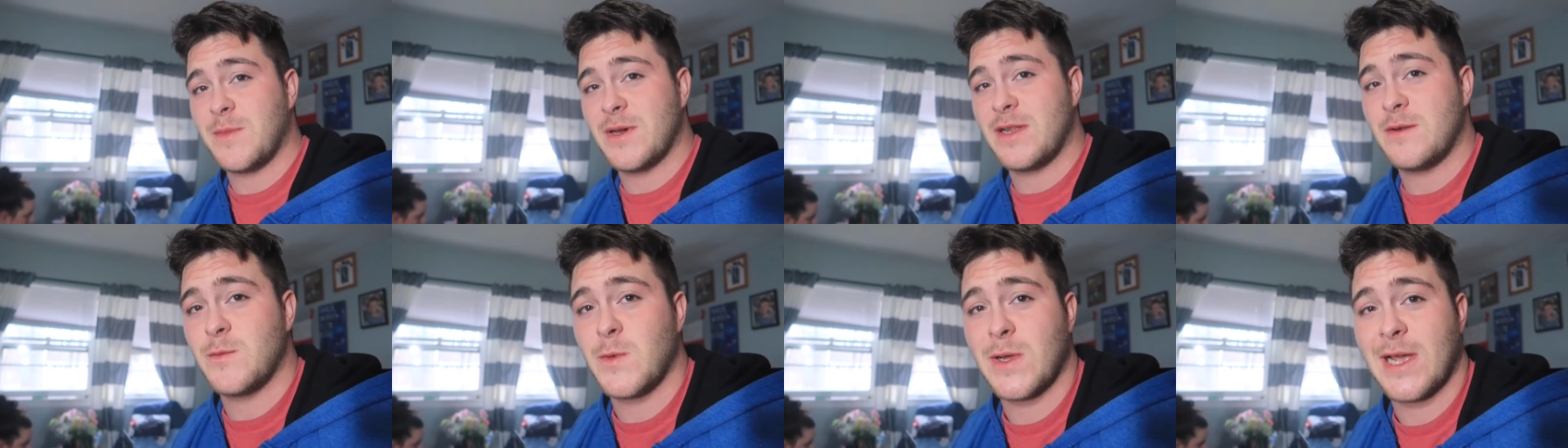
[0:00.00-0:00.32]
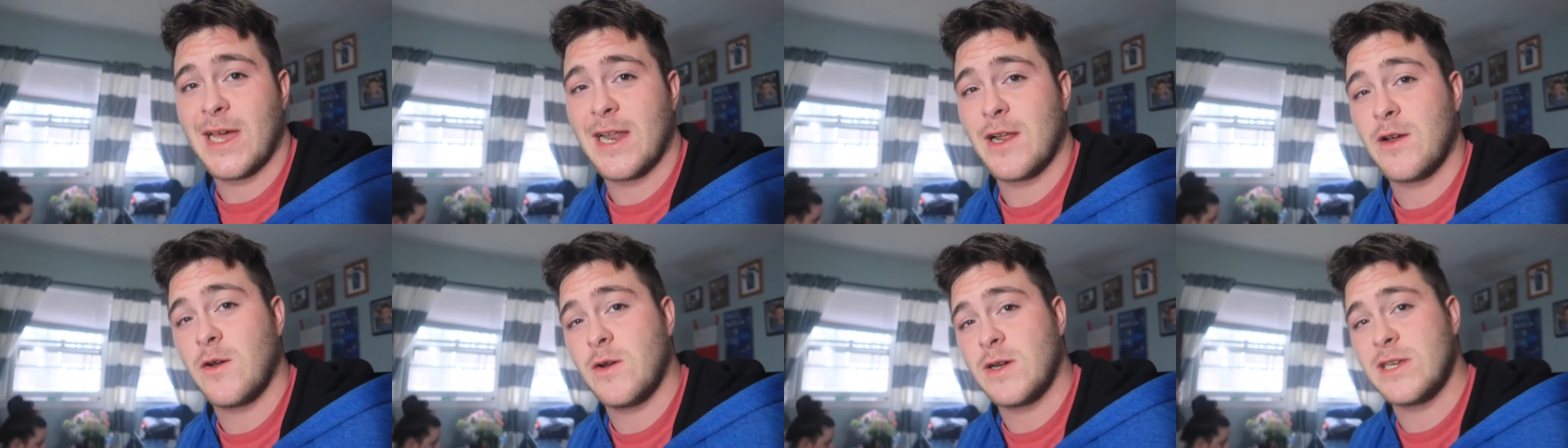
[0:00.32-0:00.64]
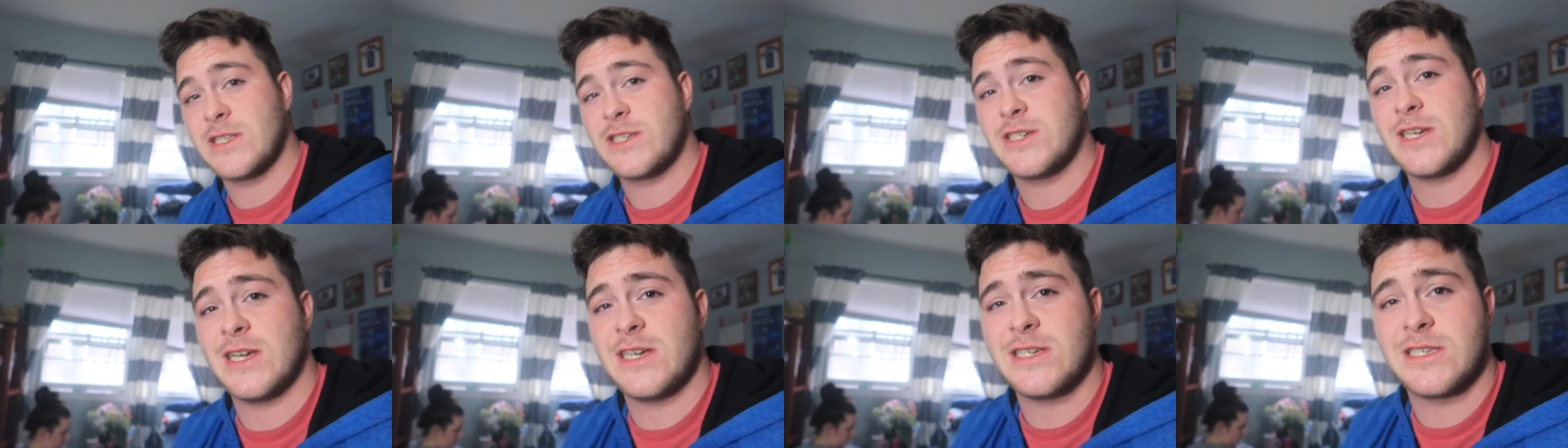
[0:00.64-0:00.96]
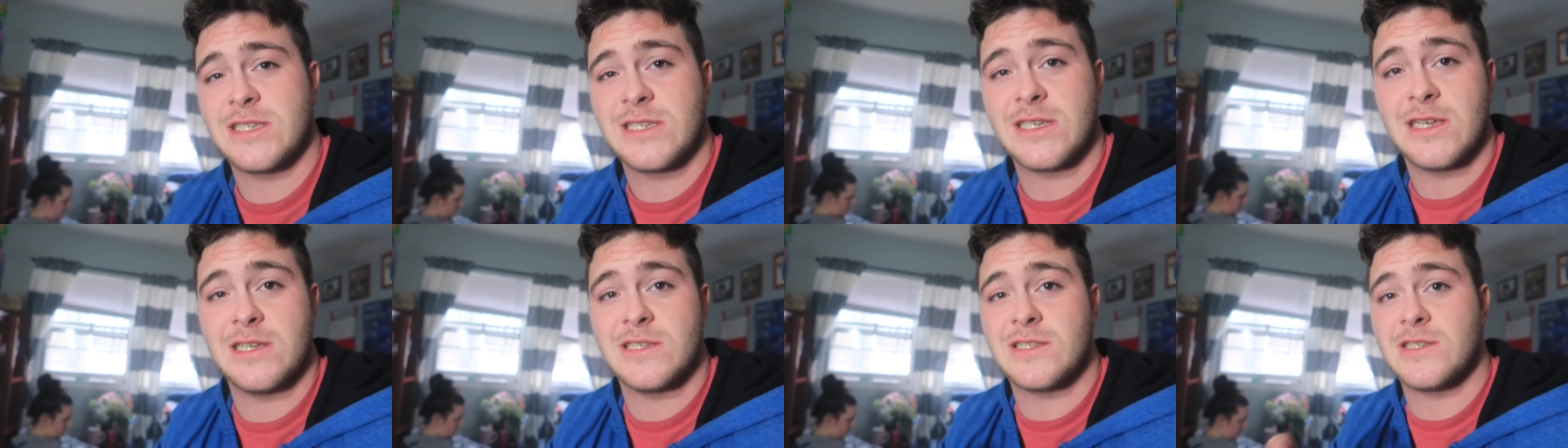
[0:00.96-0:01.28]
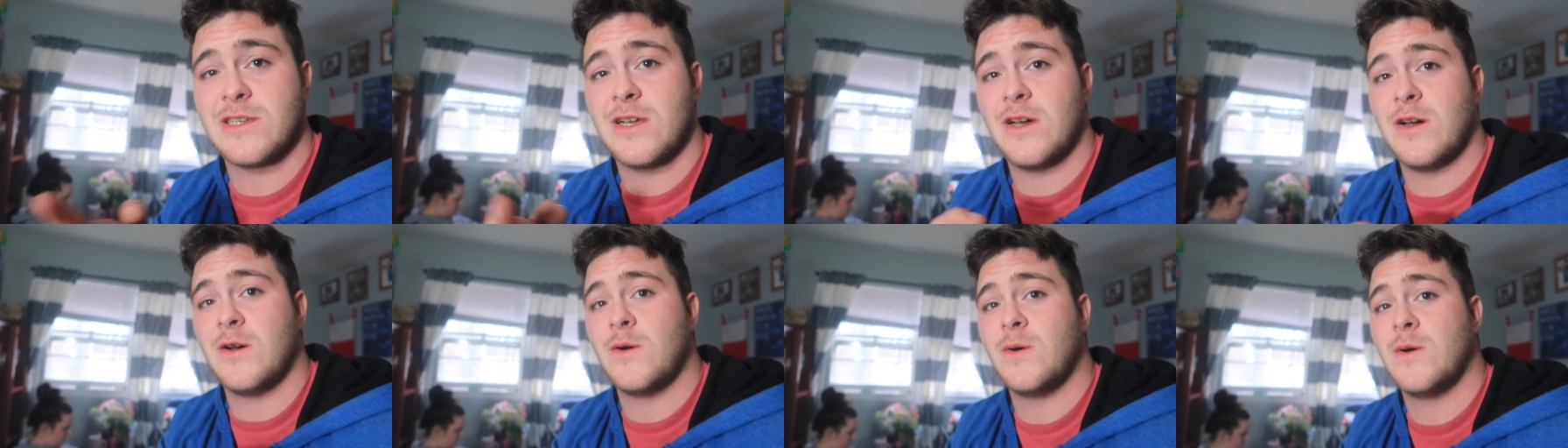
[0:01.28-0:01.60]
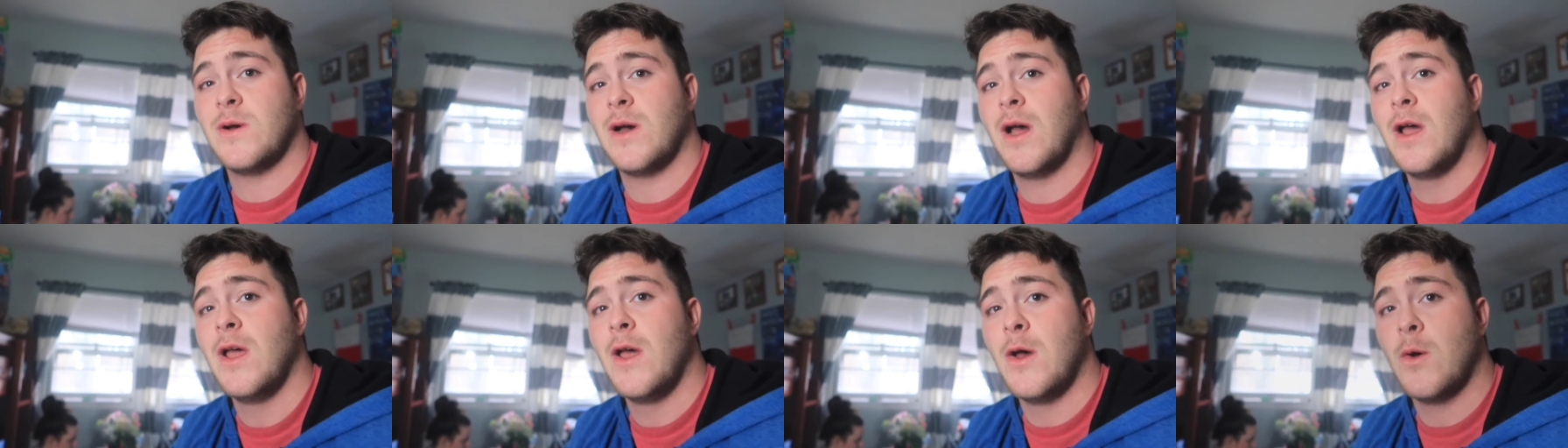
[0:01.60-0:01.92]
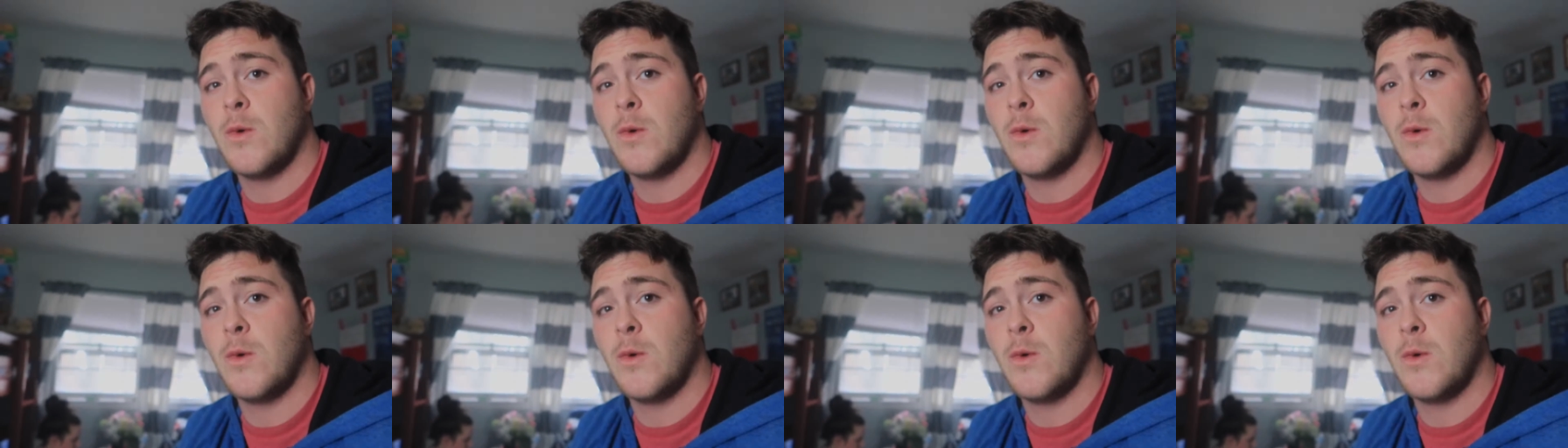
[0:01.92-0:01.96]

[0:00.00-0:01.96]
But we got to go get Chase, so